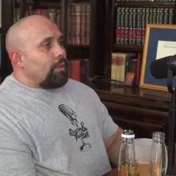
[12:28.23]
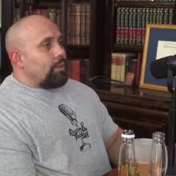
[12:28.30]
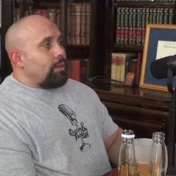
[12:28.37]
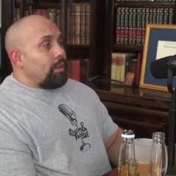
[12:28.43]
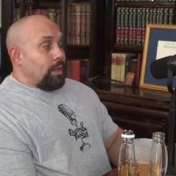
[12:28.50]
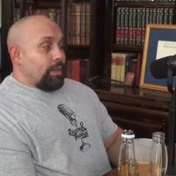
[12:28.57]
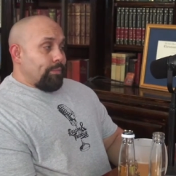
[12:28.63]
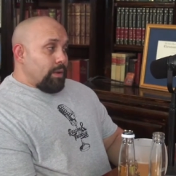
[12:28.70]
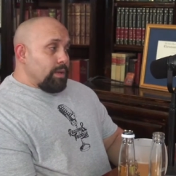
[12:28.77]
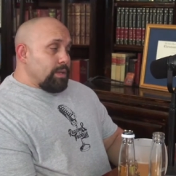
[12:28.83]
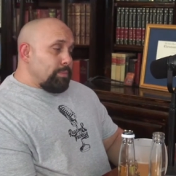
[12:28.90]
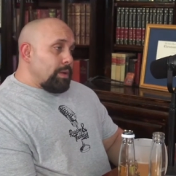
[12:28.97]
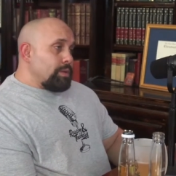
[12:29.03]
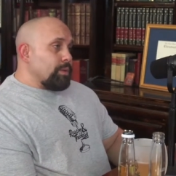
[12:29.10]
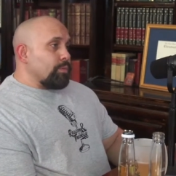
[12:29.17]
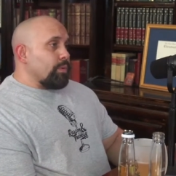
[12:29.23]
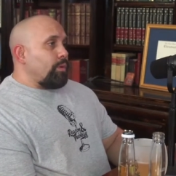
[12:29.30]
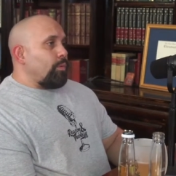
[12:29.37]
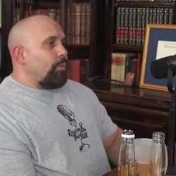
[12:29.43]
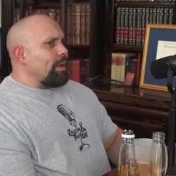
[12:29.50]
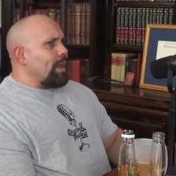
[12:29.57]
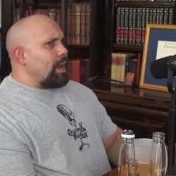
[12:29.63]
in a very special role.
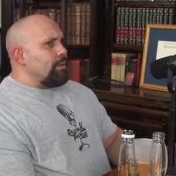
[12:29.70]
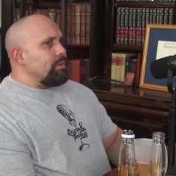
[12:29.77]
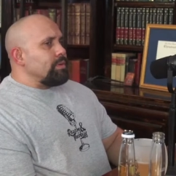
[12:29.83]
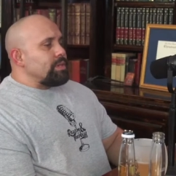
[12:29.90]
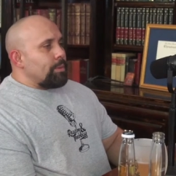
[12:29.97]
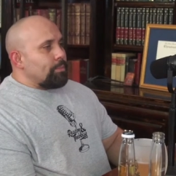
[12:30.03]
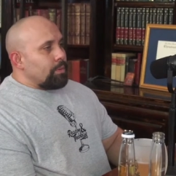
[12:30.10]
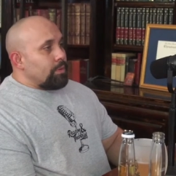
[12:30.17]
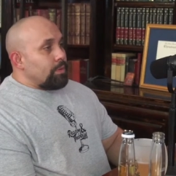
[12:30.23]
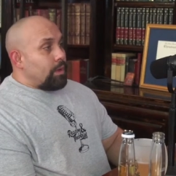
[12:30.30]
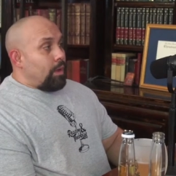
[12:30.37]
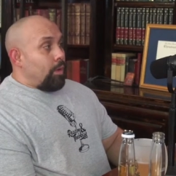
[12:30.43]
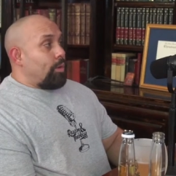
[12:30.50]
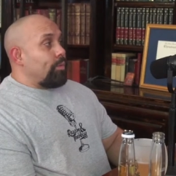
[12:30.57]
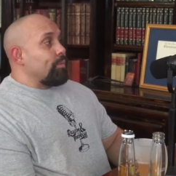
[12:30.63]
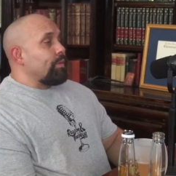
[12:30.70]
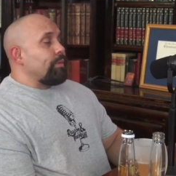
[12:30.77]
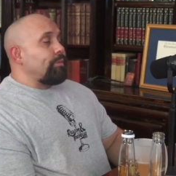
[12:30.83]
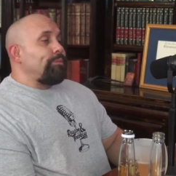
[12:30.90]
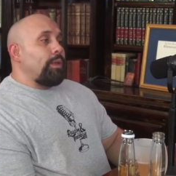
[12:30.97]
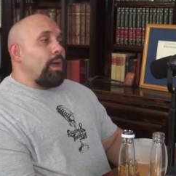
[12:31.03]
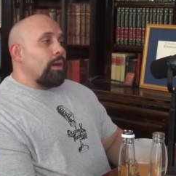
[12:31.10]
What kind of a shepherd? Over the
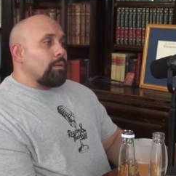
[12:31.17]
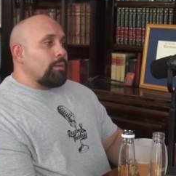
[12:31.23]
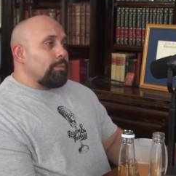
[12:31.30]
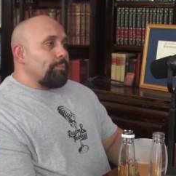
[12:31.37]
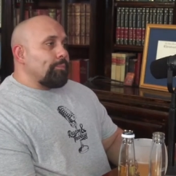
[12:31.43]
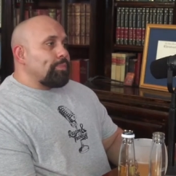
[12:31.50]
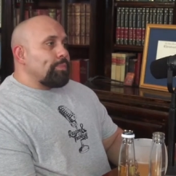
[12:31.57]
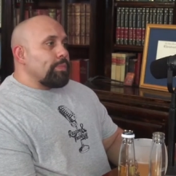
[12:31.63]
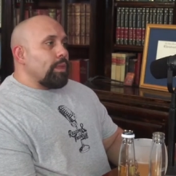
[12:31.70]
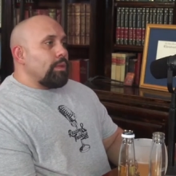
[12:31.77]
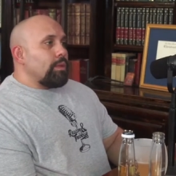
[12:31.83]
flock. Yeah.